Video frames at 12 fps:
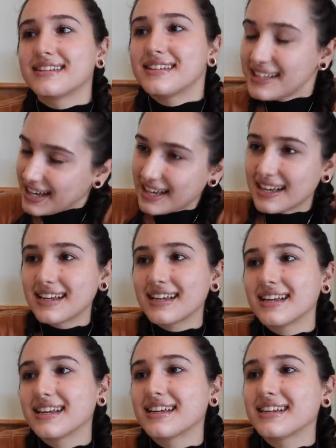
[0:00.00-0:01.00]
Yeah.
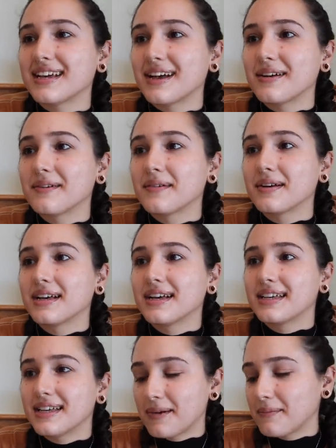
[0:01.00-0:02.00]
Okay, pink yep. oyster mushroom.
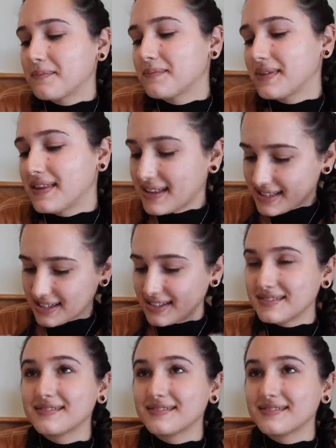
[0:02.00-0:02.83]
Yep, and that's good.